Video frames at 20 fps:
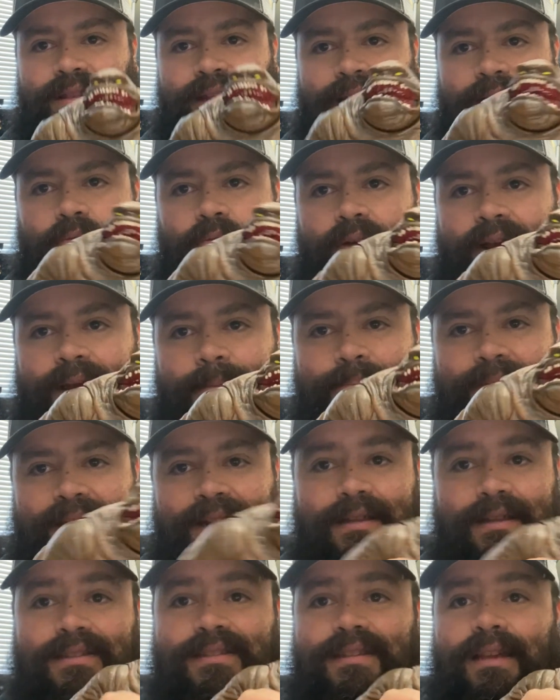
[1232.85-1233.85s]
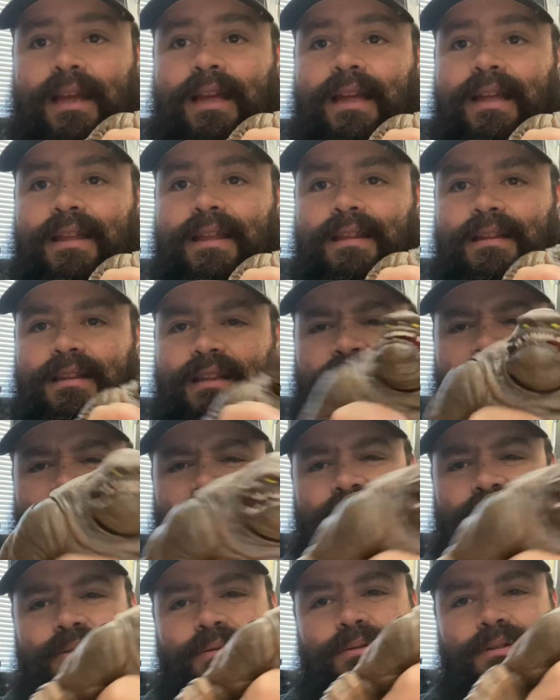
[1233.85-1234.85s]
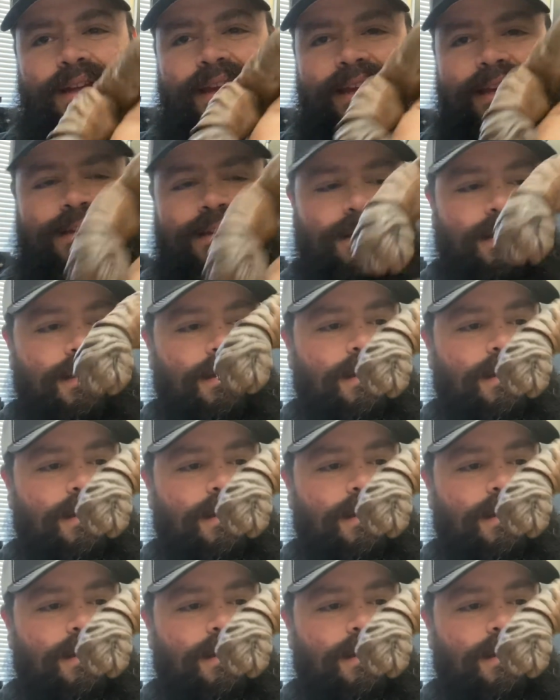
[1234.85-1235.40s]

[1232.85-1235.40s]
like, weapons. You know, like,